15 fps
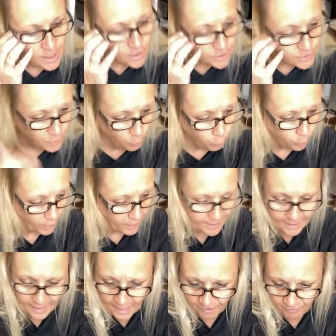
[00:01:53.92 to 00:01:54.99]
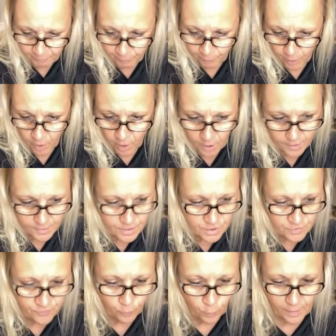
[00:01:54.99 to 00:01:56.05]
So what I've brought
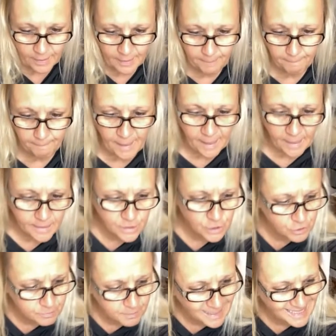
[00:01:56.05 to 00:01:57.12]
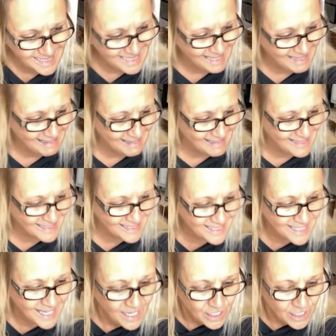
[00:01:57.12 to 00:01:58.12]
for embellishment is